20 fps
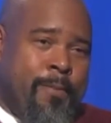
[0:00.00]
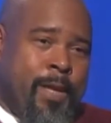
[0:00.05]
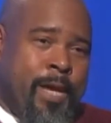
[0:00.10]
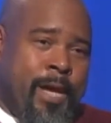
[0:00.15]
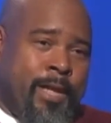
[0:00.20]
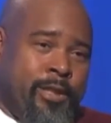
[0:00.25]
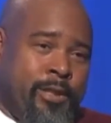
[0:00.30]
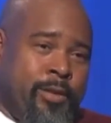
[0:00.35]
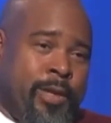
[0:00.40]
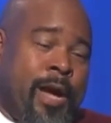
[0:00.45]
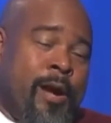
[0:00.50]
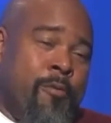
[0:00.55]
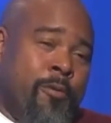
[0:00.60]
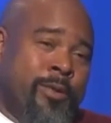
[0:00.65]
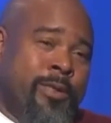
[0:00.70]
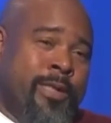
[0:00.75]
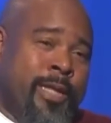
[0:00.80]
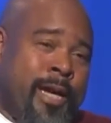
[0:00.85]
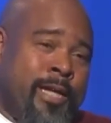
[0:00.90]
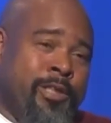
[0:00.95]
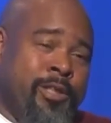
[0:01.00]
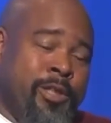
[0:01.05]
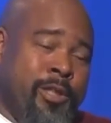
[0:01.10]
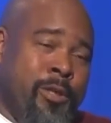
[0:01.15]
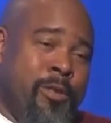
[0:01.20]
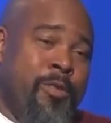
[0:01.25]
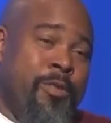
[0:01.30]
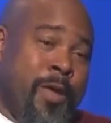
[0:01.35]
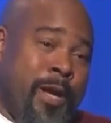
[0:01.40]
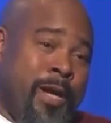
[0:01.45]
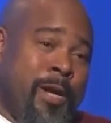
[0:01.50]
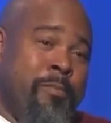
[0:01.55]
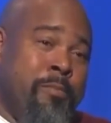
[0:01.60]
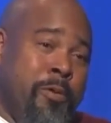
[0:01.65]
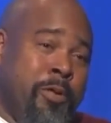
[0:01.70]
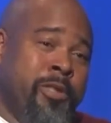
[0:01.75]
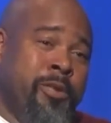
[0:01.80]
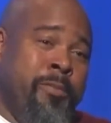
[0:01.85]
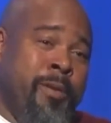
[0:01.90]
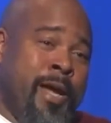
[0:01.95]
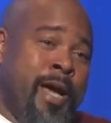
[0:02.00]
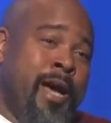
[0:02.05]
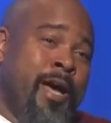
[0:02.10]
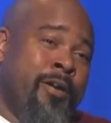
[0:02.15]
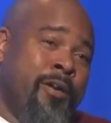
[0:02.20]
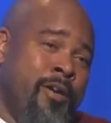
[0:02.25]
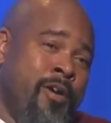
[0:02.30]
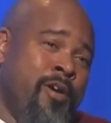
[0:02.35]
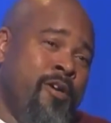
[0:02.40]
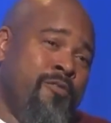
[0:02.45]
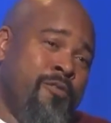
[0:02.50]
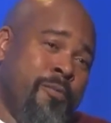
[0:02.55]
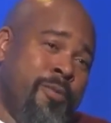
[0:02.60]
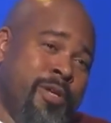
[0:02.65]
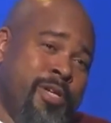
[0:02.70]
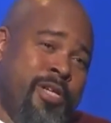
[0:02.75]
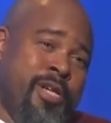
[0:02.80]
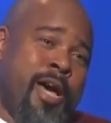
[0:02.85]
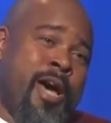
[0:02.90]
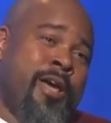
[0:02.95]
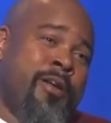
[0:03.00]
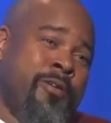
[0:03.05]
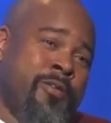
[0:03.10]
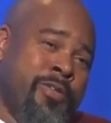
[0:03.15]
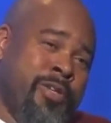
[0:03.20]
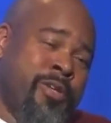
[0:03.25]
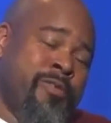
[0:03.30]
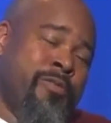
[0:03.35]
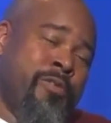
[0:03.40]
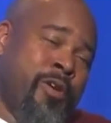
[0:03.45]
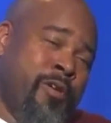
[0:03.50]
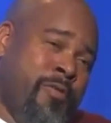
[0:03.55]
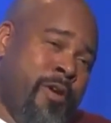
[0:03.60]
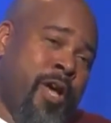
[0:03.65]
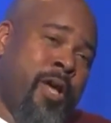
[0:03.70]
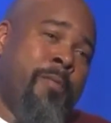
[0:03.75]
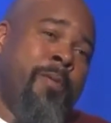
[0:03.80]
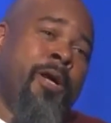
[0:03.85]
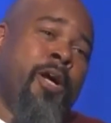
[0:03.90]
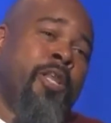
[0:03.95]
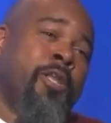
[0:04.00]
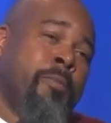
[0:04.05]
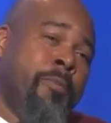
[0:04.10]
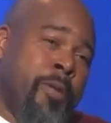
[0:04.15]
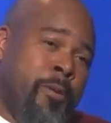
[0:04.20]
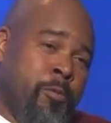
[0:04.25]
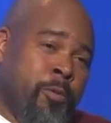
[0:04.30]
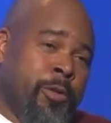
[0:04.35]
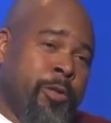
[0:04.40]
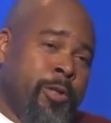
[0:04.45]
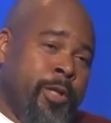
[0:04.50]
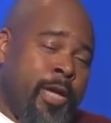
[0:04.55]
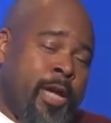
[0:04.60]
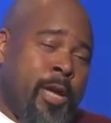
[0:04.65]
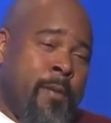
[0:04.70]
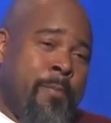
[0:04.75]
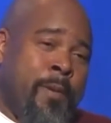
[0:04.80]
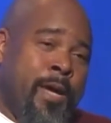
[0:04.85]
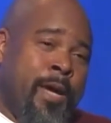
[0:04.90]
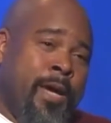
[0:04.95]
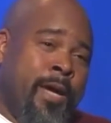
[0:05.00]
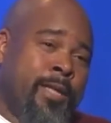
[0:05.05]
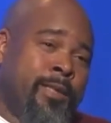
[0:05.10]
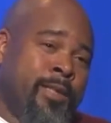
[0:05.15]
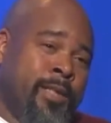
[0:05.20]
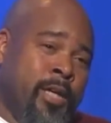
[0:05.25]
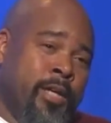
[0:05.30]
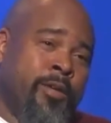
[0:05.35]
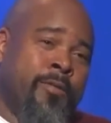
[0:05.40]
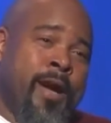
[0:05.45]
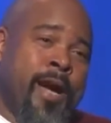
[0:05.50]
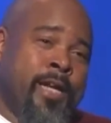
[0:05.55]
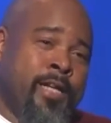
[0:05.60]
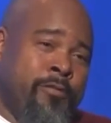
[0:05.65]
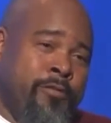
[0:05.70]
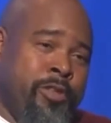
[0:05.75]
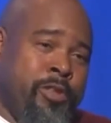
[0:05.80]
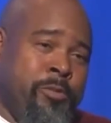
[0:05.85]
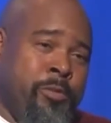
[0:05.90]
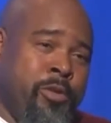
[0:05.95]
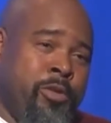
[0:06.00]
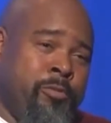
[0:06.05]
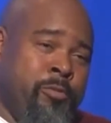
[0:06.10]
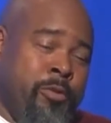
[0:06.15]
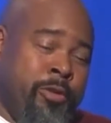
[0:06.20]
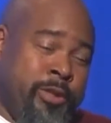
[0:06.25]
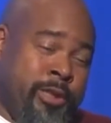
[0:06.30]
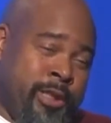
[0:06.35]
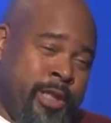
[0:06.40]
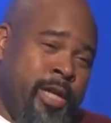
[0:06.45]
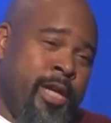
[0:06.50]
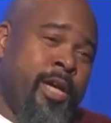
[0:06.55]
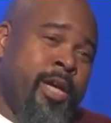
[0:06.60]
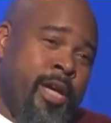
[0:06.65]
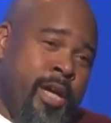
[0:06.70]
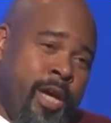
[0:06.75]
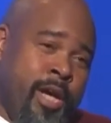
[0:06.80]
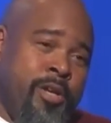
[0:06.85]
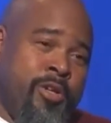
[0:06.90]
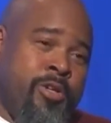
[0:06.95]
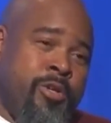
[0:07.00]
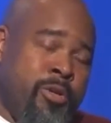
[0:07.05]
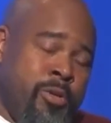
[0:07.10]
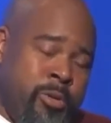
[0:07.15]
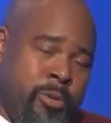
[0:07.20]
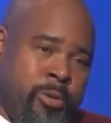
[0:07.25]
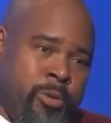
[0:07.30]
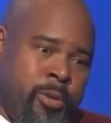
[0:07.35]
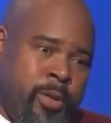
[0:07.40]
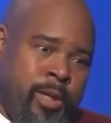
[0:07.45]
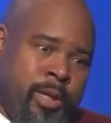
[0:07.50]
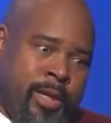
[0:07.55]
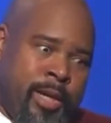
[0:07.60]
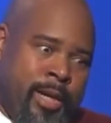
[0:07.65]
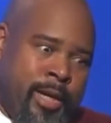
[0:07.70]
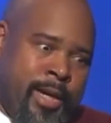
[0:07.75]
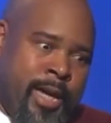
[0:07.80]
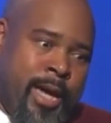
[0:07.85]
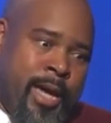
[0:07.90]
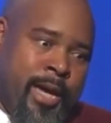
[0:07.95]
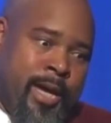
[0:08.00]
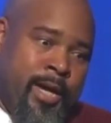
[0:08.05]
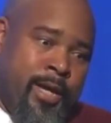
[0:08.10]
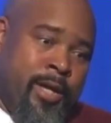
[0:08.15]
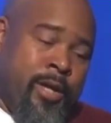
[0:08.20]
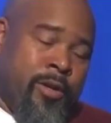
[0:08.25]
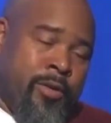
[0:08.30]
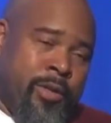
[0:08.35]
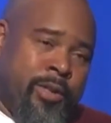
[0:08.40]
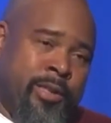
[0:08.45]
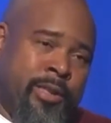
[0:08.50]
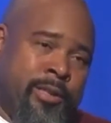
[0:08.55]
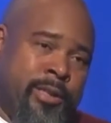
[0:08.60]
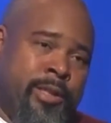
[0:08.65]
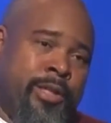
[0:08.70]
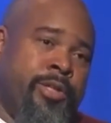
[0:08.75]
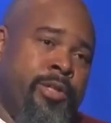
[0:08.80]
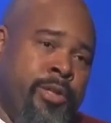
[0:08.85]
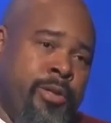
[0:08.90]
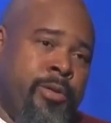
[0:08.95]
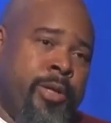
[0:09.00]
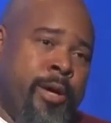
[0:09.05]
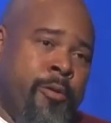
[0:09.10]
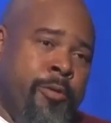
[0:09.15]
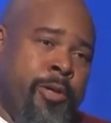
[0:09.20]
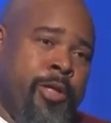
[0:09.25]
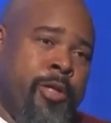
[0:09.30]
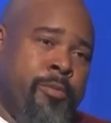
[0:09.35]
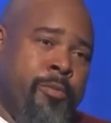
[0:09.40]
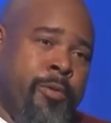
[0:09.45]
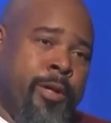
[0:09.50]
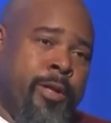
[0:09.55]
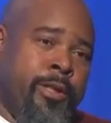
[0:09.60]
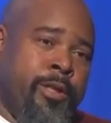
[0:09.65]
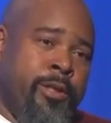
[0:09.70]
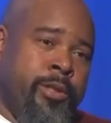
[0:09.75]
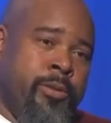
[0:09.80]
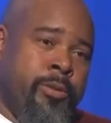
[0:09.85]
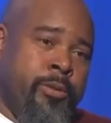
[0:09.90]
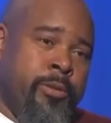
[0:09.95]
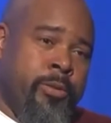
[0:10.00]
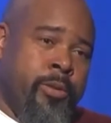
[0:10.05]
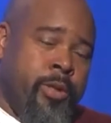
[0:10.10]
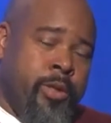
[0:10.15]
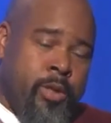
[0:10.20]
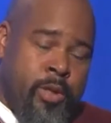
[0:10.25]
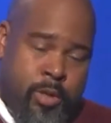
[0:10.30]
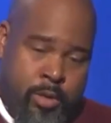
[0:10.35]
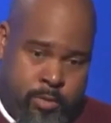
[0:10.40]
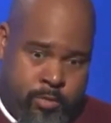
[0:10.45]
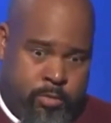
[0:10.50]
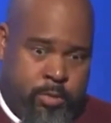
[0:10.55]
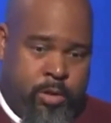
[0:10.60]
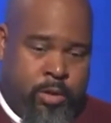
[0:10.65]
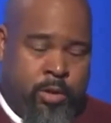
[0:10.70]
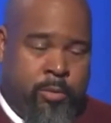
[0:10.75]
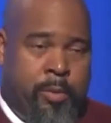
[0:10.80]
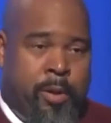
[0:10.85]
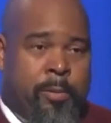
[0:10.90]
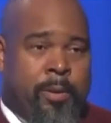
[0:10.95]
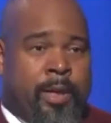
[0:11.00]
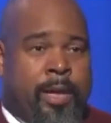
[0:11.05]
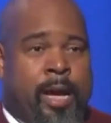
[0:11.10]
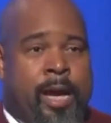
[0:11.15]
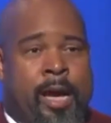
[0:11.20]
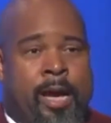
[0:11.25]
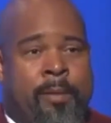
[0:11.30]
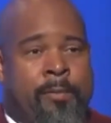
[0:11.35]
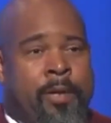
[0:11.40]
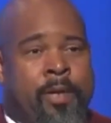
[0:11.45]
And so that was actually the thing that pushed me out from the shadows of helping other people with their campaigns and other activist movements into, like, hey, you know, this is an issue that we need to bring to, you know, the public eye,